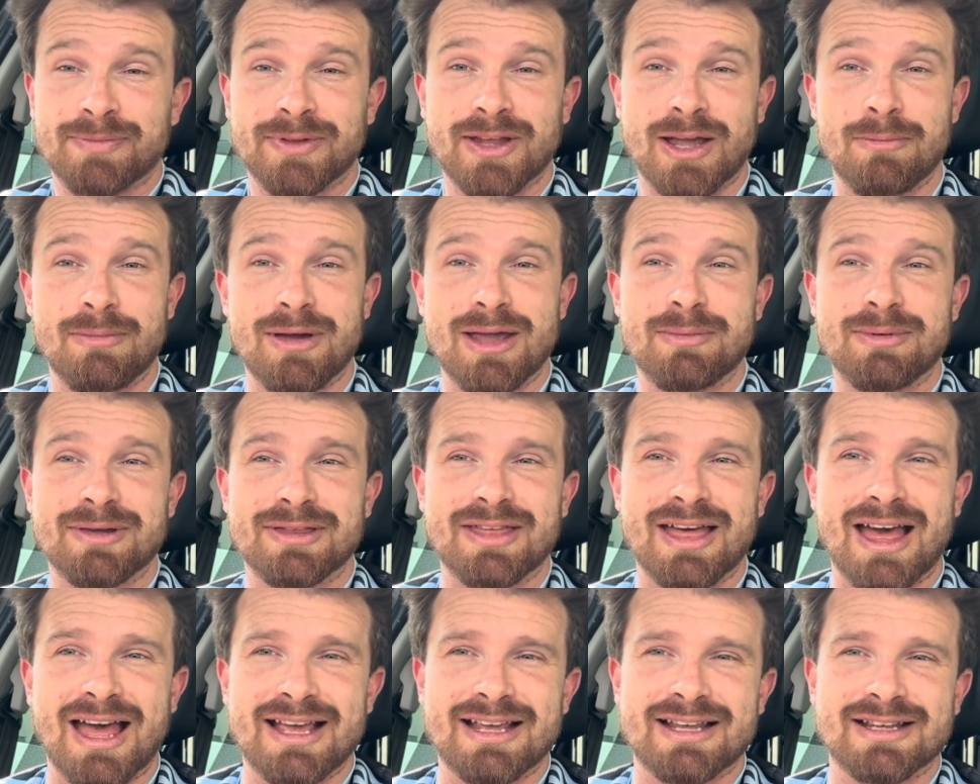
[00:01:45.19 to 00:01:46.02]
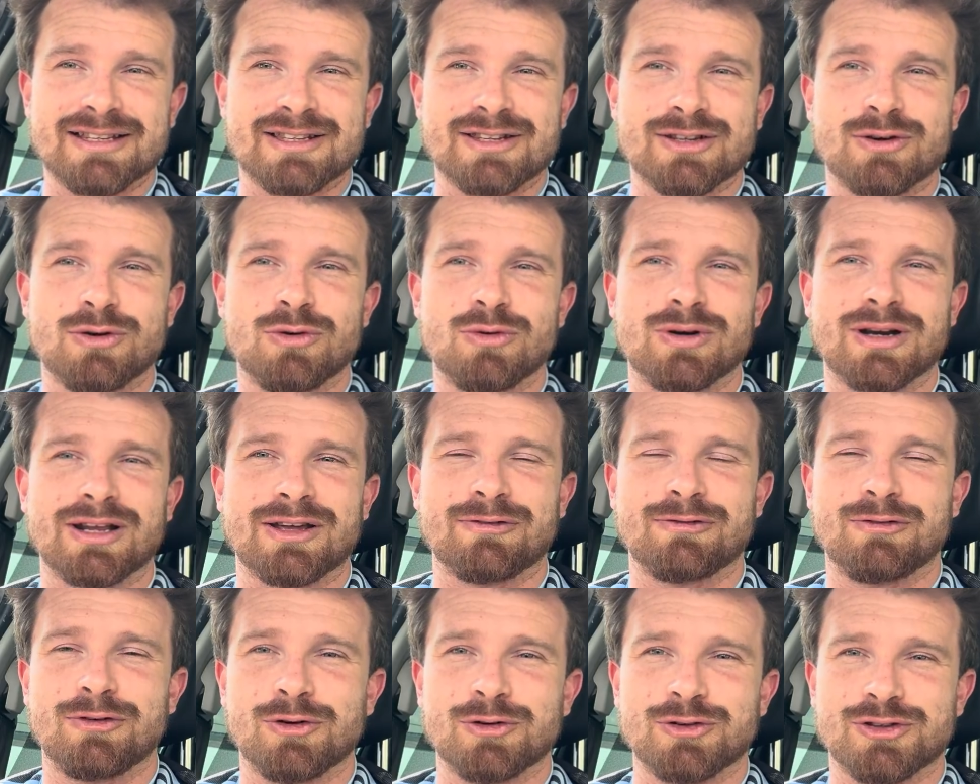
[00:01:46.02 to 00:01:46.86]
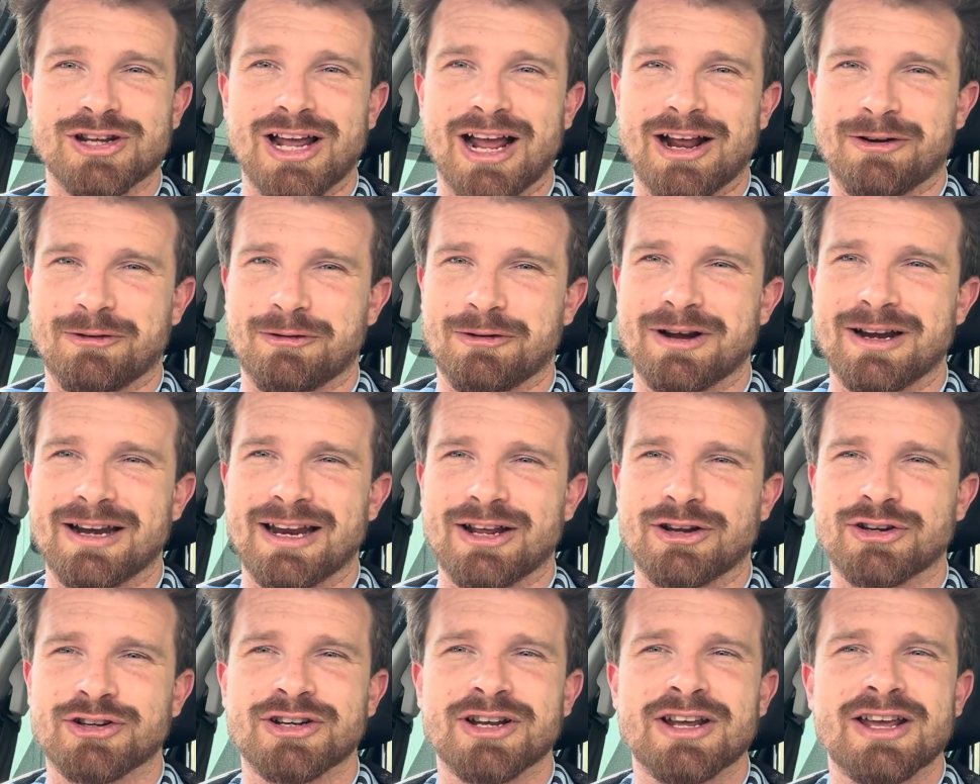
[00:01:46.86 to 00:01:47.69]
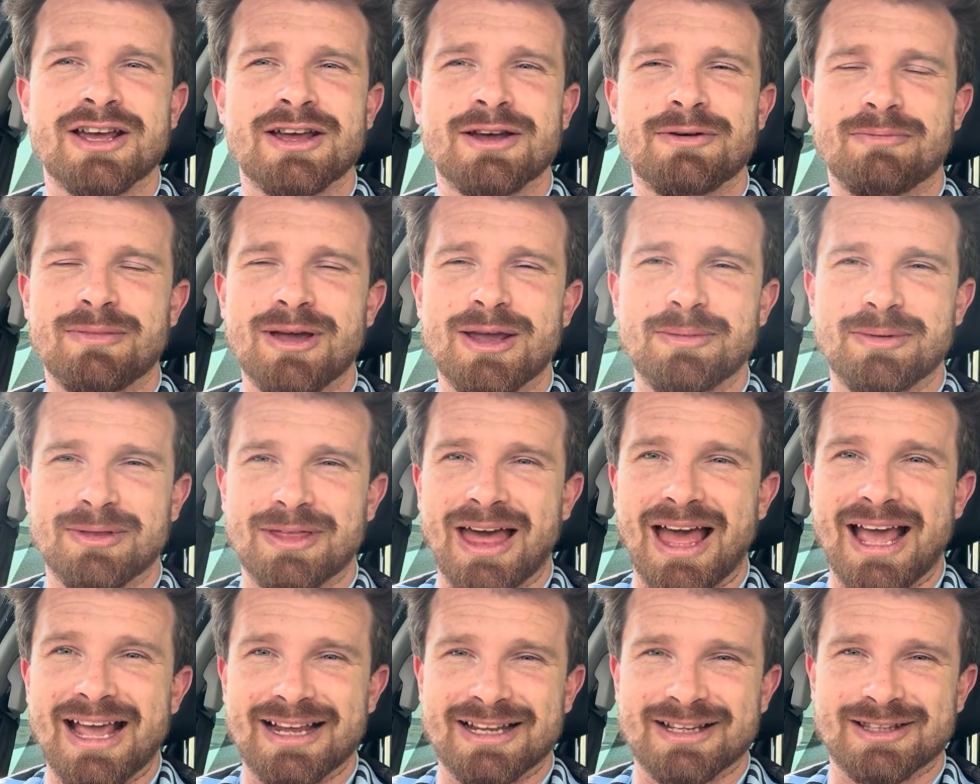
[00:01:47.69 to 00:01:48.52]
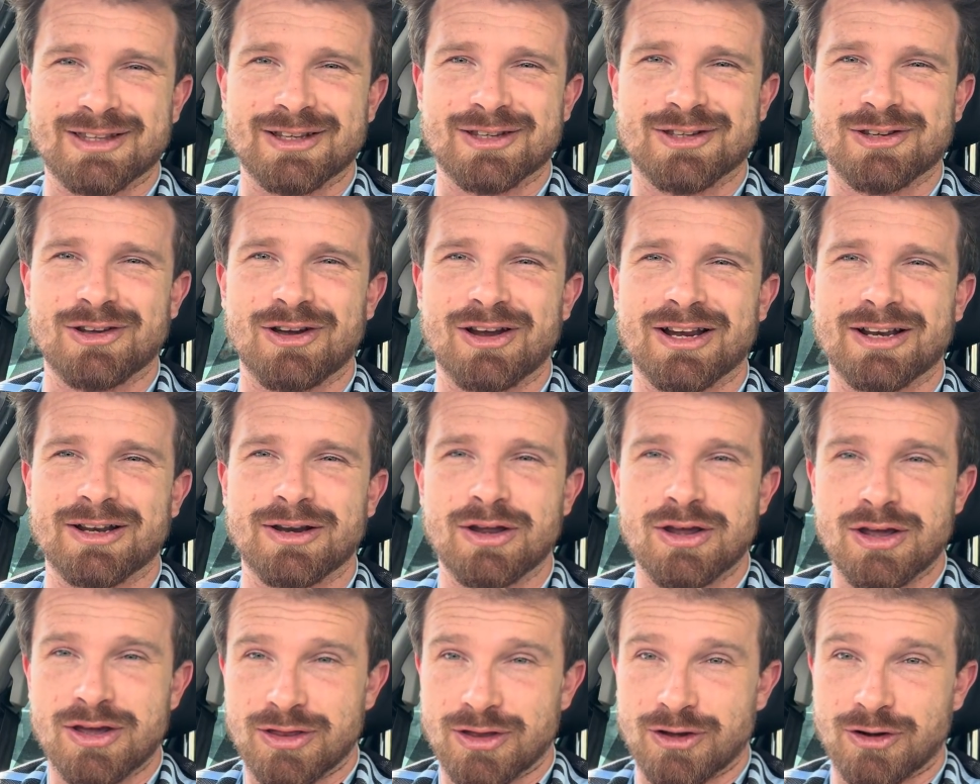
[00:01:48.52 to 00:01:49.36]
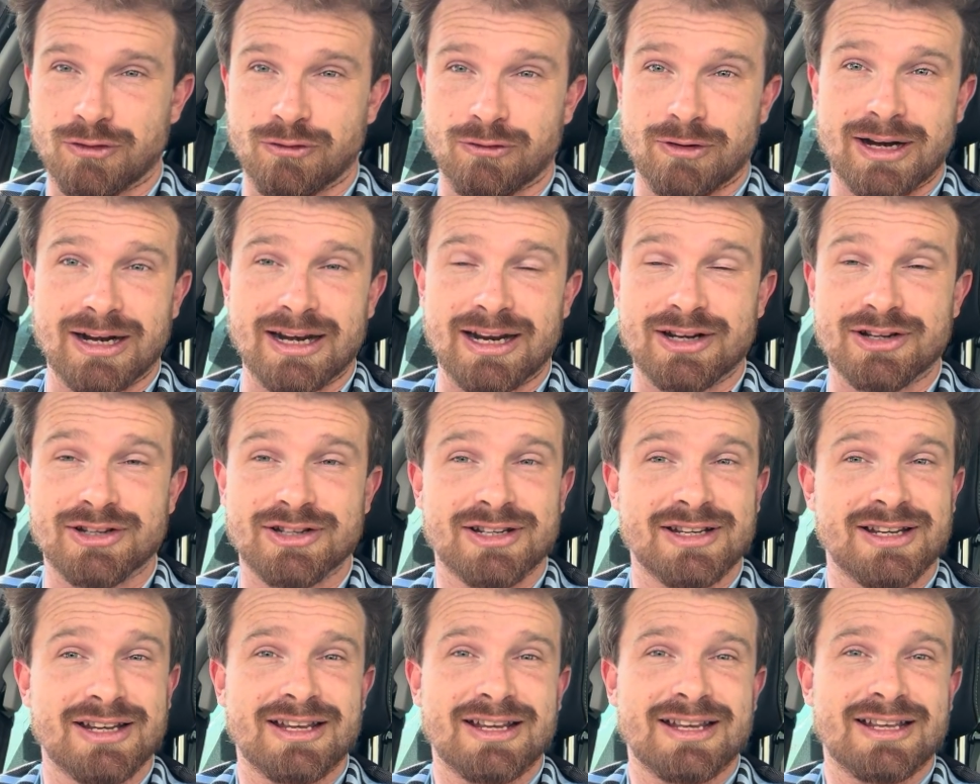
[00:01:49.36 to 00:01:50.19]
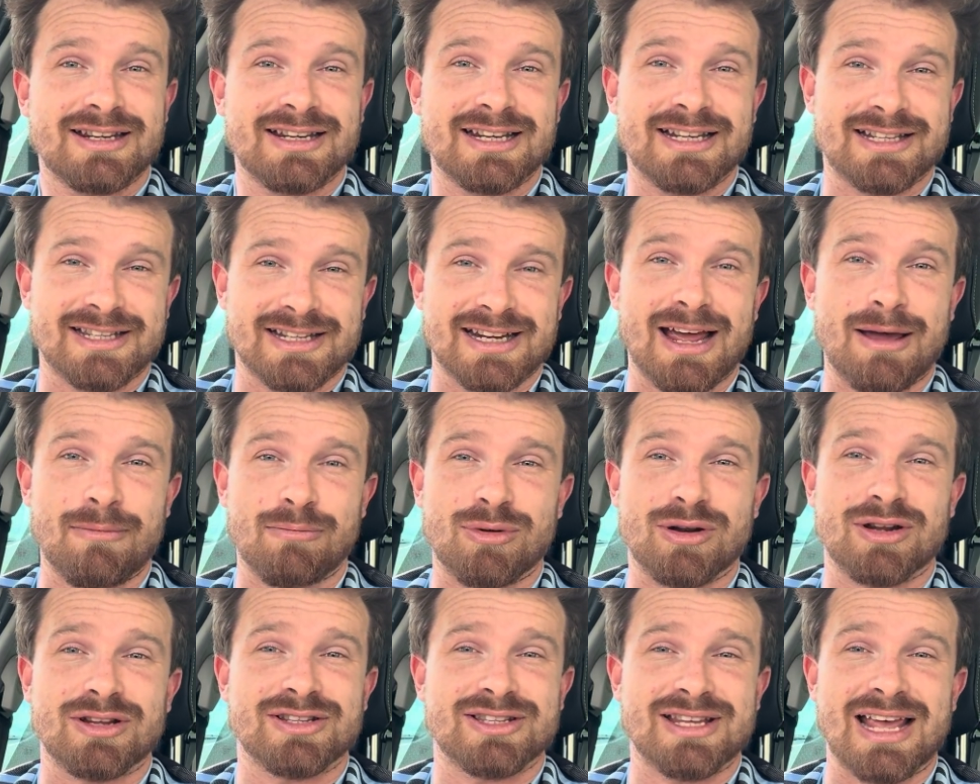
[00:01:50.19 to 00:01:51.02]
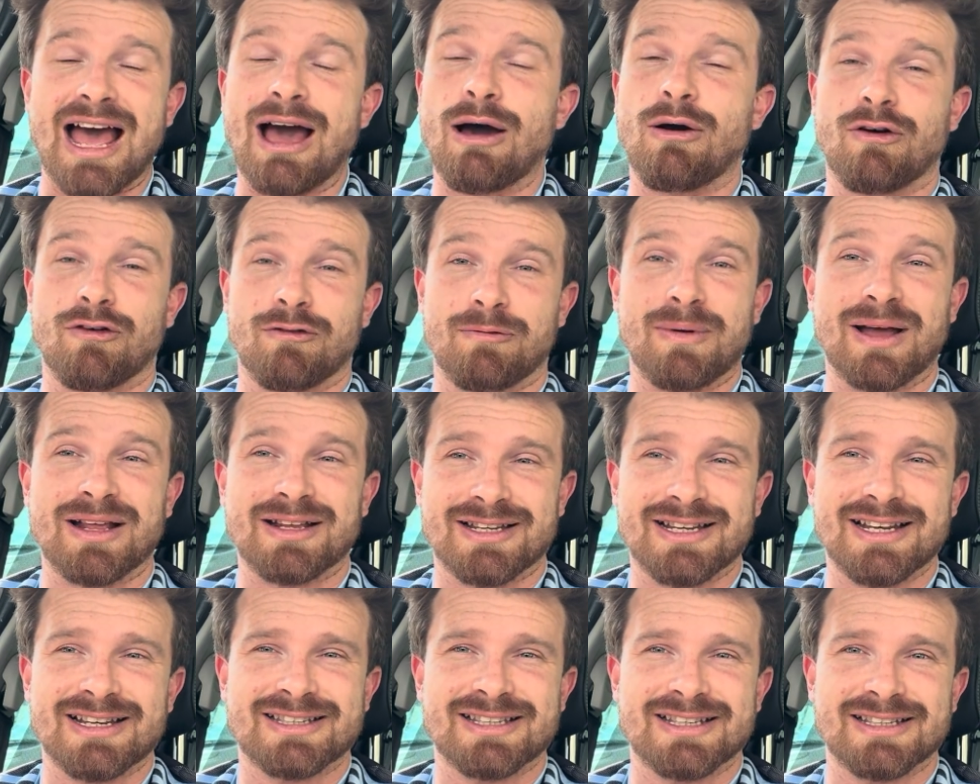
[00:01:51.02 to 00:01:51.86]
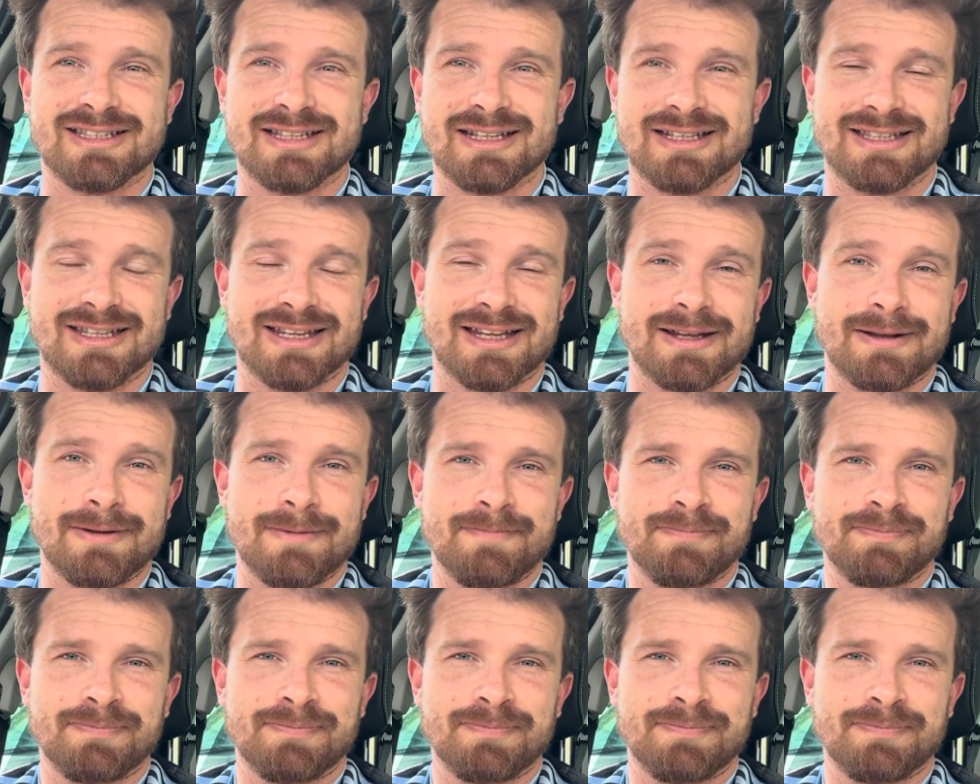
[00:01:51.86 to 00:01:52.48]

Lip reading: And maybe that is a calling for Jack Grealish. Maybe that is the sign that Grealish needs an ambulance out of Manchester City.